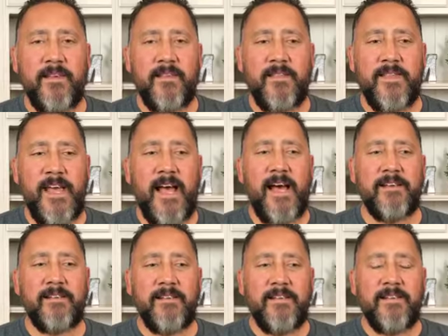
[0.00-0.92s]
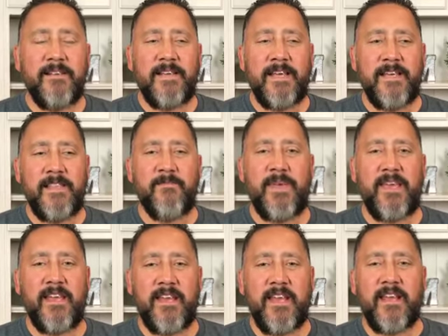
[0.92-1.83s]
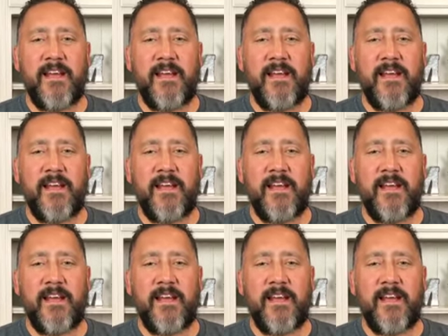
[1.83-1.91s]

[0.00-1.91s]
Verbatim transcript: that in the beginning,